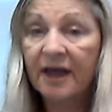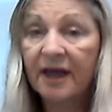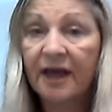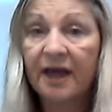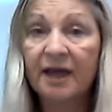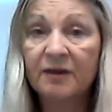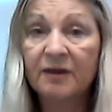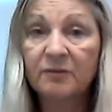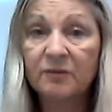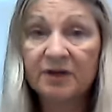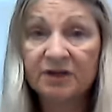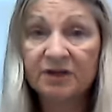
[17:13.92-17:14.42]

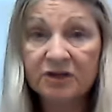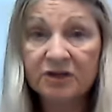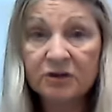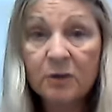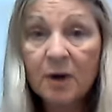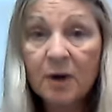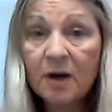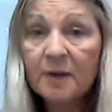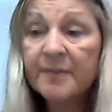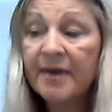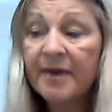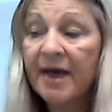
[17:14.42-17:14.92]
And when
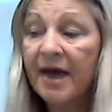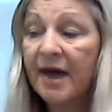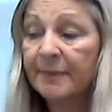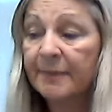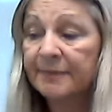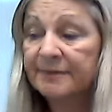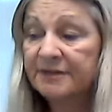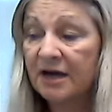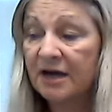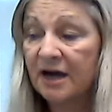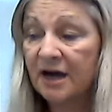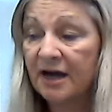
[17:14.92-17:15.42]
you are
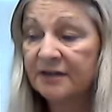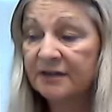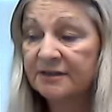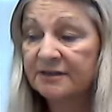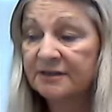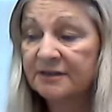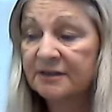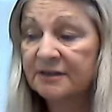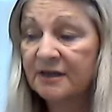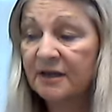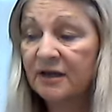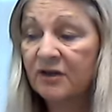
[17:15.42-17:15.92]

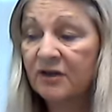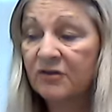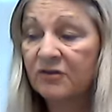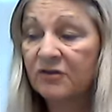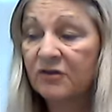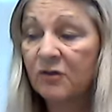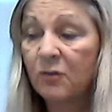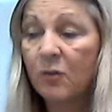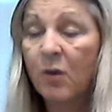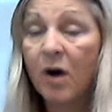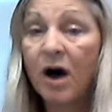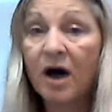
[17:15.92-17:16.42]
baptized,
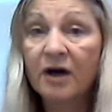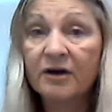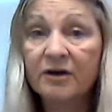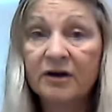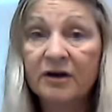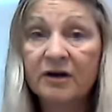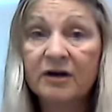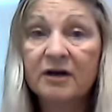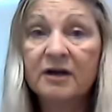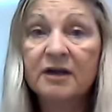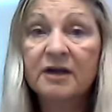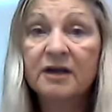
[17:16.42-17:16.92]
the
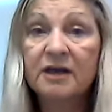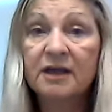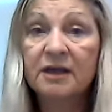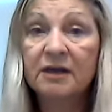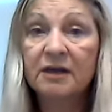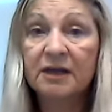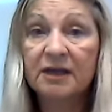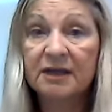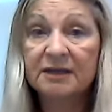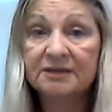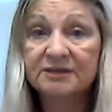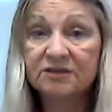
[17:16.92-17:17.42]
water
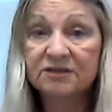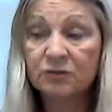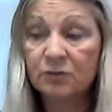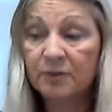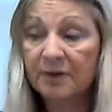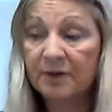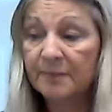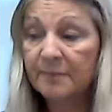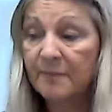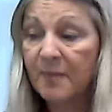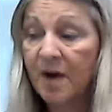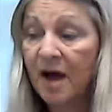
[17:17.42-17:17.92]
is to
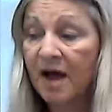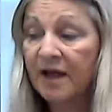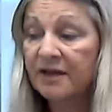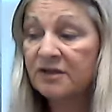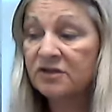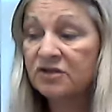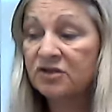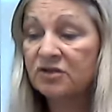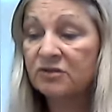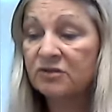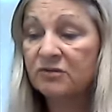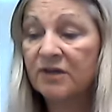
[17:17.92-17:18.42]

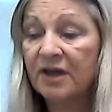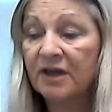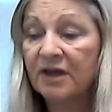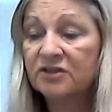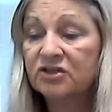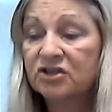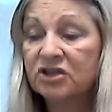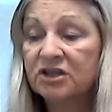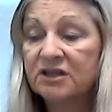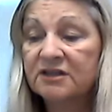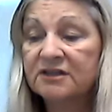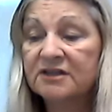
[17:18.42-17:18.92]
remind you that
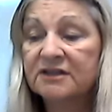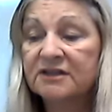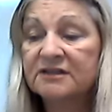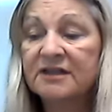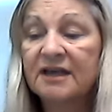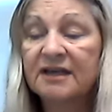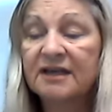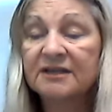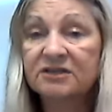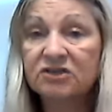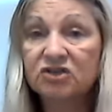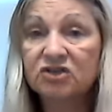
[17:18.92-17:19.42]
Jesus
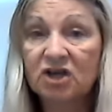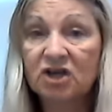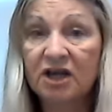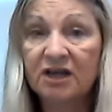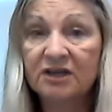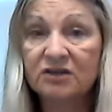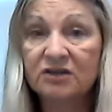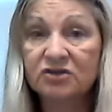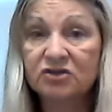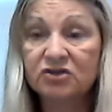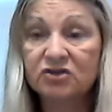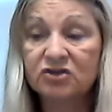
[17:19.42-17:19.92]
has
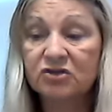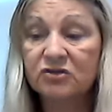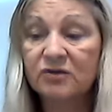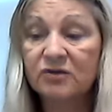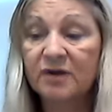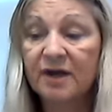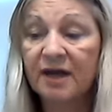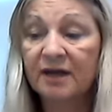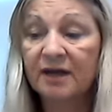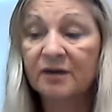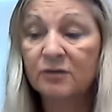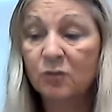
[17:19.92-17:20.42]
changed you
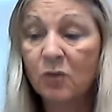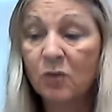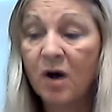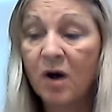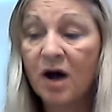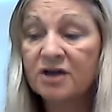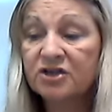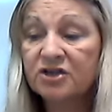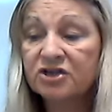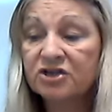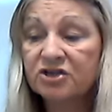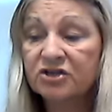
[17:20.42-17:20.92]
and
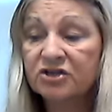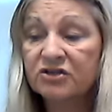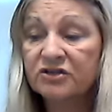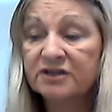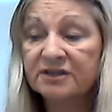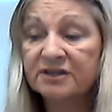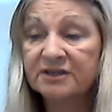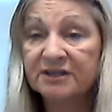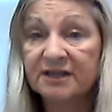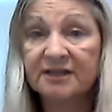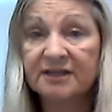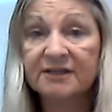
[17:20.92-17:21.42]
washed your
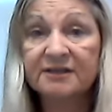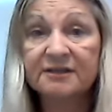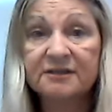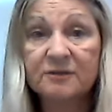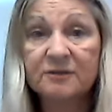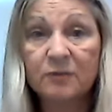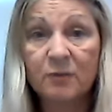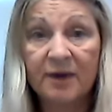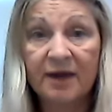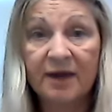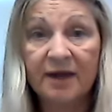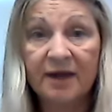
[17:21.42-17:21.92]
sins
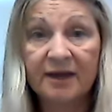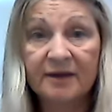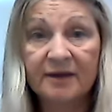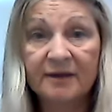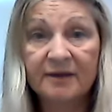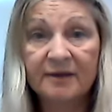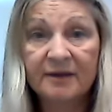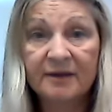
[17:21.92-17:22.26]
away.